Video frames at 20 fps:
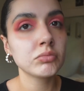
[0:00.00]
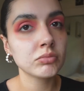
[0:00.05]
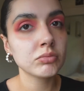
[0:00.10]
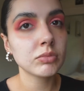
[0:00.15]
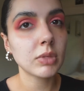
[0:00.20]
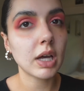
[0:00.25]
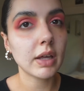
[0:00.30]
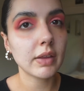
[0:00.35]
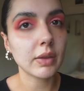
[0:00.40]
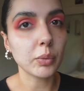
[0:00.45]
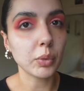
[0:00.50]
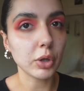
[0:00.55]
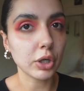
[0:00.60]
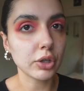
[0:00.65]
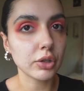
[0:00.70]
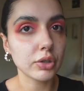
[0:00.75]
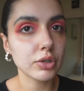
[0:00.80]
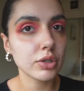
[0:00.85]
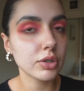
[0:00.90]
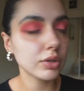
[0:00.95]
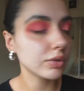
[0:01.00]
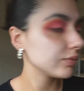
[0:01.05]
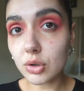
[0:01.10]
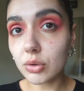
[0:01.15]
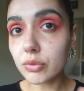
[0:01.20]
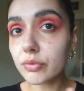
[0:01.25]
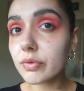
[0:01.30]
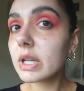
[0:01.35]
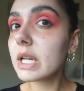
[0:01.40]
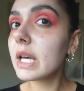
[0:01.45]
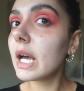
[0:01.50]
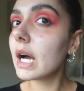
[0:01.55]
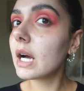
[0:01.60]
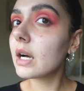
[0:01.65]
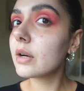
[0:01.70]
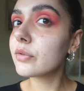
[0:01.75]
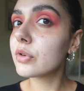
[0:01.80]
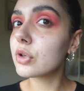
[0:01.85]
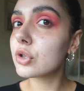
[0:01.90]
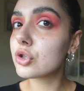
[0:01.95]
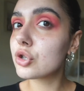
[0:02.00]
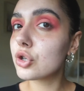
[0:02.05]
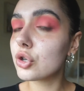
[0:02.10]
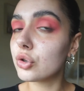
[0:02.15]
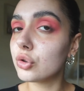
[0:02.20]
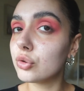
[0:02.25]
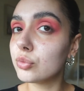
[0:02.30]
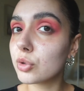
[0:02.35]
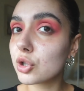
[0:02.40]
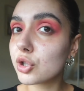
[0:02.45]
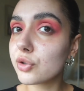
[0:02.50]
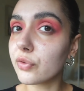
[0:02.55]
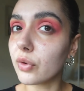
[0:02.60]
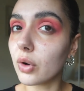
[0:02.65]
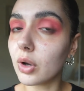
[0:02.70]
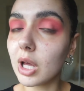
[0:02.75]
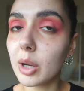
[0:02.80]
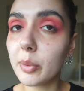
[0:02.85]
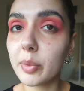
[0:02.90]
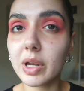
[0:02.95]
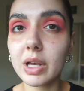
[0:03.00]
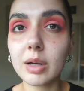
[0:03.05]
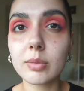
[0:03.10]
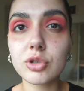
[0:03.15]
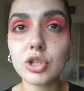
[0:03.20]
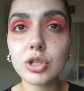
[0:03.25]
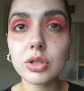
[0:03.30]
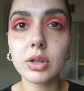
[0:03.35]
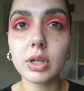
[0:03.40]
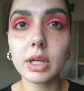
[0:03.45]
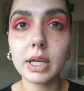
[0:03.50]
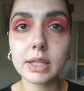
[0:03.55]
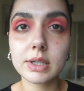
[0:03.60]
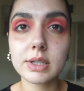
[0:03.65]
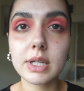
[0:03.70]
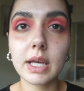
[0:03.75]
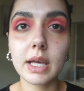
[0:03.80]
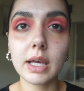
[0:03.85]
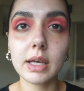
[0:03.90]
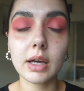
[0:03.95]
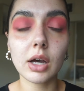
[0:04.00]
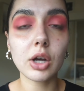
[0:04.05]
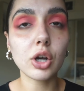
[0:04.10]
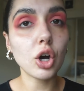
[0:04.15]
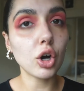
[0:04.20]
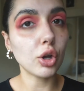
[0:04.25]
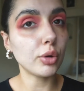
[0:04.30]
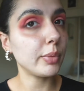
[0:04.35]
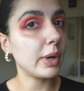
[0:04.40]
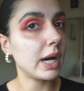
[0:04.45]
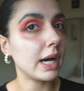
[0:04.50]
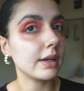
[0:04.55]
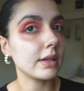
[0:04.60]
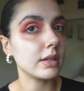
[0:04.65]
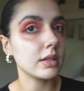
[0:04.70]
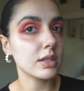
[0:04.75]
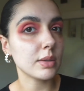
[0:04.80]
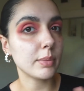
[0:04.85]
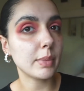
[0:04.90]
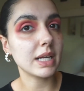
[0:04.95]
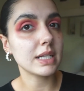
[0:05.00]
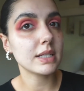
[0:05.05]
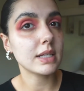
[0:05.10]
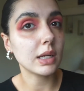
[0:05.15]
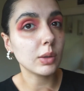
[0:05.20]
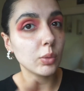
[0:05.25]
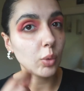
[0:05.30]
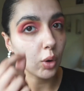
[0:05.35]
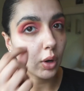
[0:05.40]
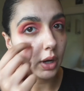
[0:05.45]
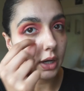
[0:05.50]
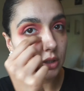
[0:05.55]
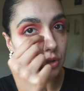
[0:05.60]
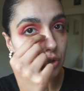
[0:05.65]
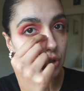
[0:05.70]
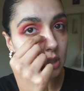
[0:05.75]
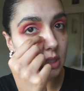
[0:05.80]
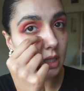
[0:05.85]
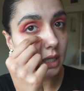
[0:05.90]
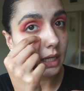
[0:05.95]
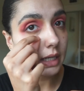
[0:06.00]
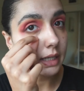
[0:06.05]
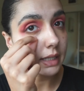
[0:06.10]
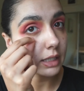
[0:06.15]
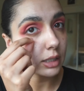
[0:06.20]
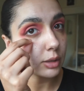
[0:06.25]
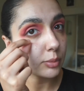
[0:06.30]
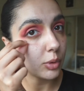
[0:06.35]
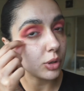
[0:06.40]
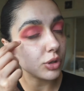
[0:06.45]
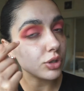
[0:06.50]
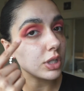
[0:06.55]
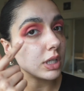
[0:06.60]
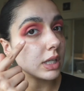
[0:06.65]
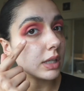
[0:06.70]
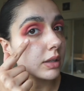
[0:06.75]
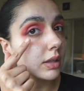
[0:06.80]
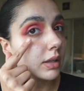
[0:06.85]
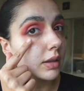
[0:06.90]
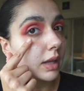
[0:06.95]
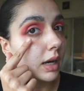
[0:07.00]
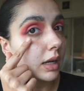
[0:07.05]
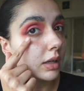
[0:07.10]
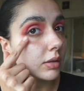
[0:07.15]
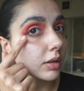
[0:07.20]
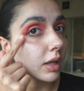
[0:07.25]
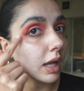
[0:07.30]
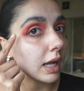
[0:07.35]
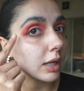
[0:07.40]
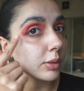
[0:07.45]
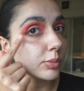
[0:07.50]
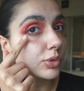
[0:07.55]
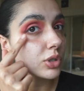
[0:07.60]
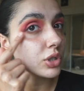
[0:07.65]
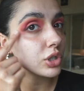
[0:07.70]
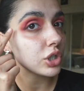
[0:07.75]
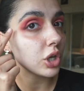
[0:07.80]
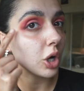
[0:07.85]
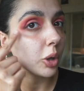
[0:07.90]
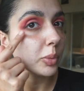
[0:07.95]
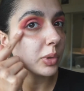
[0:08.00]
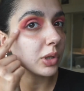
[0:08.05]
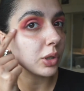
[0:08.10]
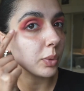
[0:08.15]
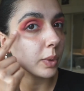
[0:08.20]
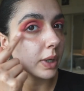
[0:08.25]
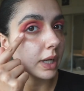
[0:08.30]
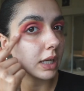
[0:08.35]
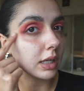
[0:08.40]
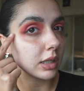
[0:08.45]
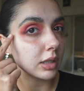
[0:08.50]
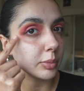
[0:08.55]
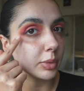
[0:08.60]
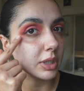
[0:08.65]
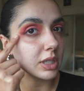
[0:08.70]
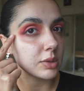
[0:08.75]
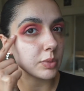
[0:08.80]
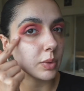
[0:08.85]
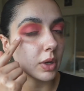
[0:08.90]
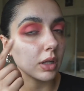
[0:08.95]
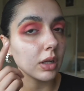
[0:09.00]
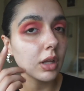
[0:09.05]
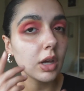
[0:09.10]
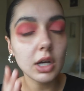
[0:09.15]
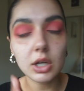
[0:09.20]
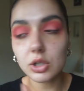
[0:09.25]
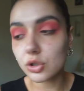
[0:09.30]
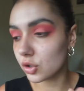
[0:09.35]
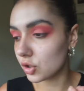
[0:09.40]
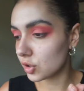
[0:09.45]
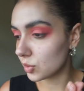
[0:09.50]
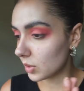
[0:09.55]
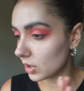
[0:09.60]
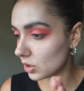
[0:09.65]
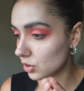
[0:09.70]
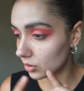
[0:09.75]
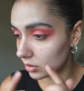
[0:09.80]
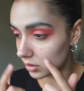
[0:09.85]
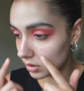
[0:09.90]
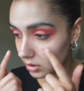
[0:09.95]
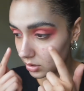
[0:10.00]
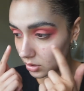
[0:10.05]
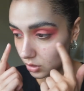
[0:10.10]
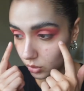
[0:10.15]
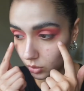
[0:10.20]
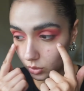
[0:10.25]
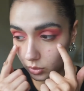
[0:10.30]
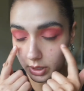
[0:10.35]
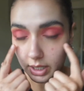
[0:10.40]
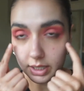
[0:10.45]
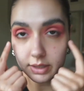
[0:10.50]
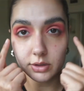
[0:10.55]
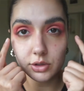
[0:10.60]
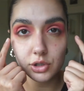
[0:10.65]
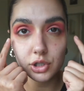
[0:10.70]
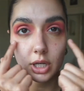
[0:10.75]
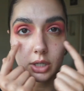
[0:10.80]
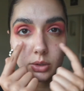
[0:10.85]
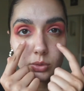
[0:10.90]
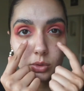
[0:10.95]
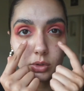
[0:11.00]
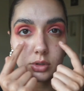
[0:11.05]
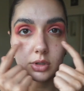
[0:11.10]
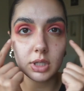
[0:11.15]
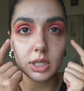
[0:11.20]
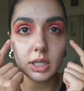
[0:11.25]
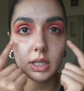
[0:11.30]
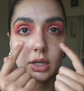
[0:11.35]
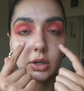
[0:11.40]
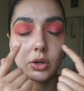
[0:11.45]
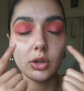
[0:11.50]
I think we're good. I don't really have too much fallout, but I'm just going to take a cotton pad and some micellar water and just clean up underneath, and that'll help to sharpen the wing a little bit as well, just to make sure there's no kind of shadow under here.